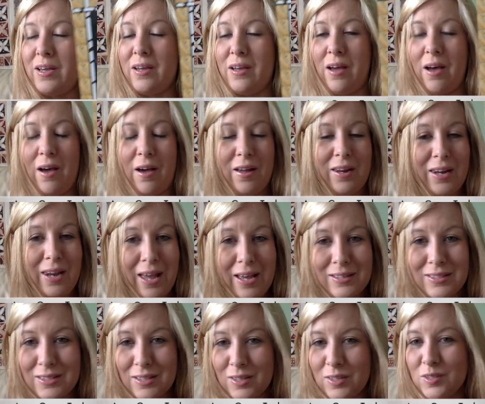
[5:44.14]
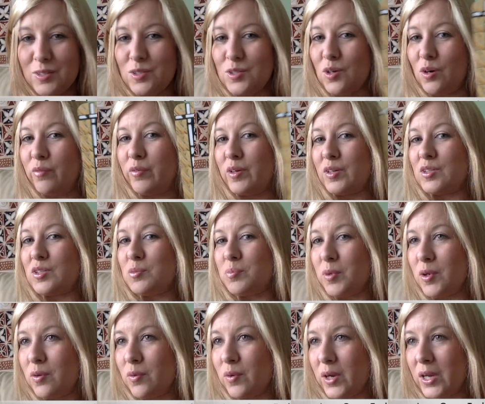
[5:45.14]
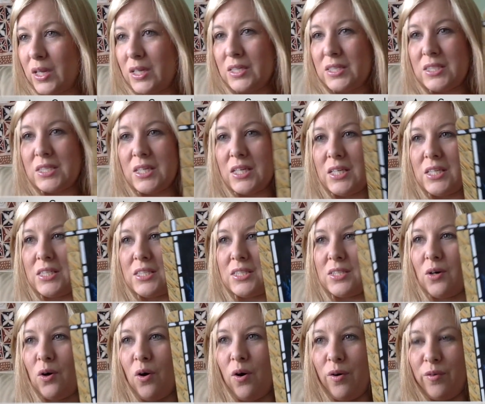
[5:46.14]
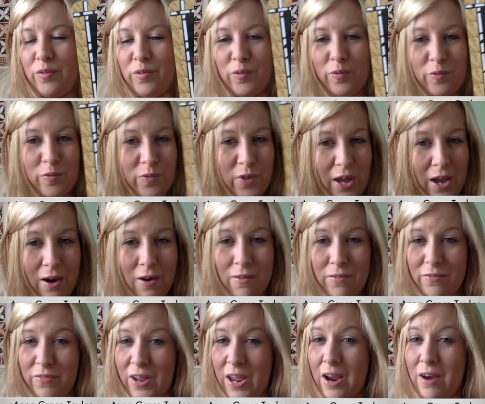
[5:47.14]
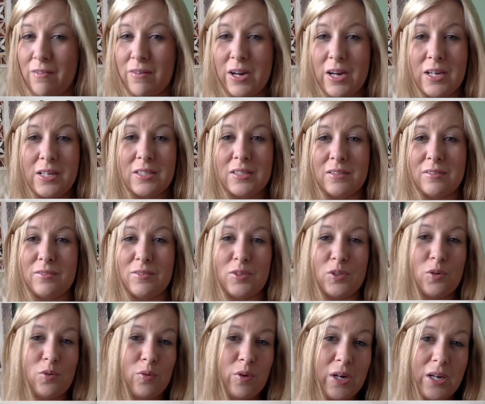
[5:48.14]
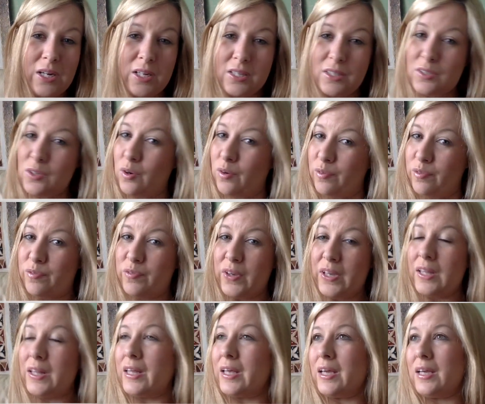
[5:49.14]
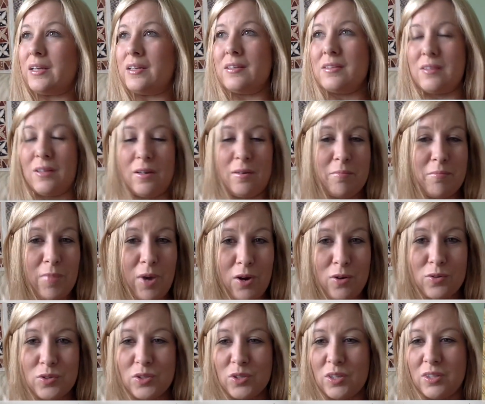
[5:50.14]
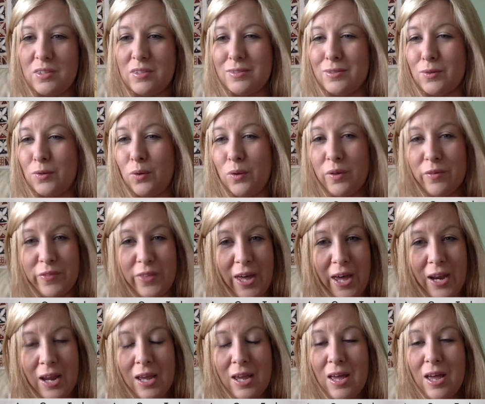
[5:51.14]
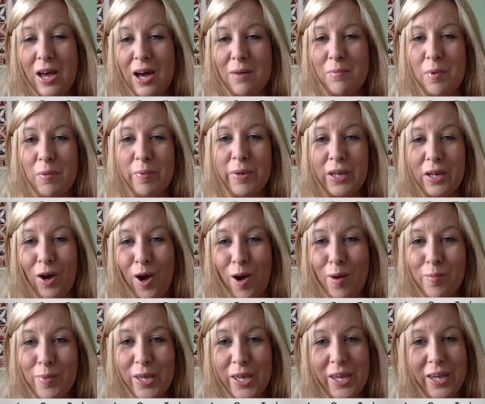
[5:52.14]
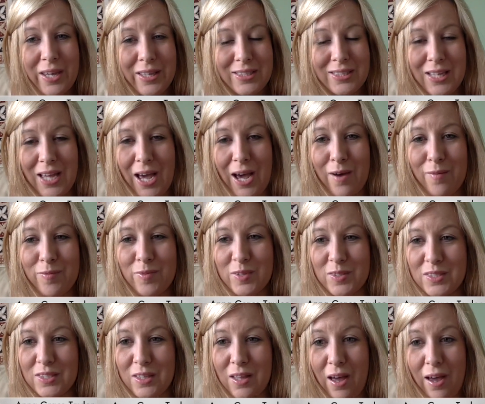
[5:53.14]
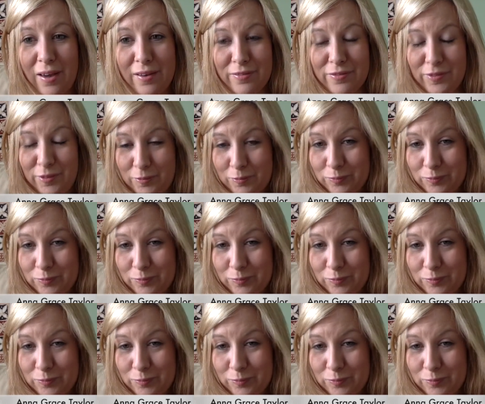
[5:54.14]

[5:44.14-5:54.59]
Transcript: uh, lessons, of experiences, of varied degrees of feelings and emotions, and all of that. And when we come here to have this life,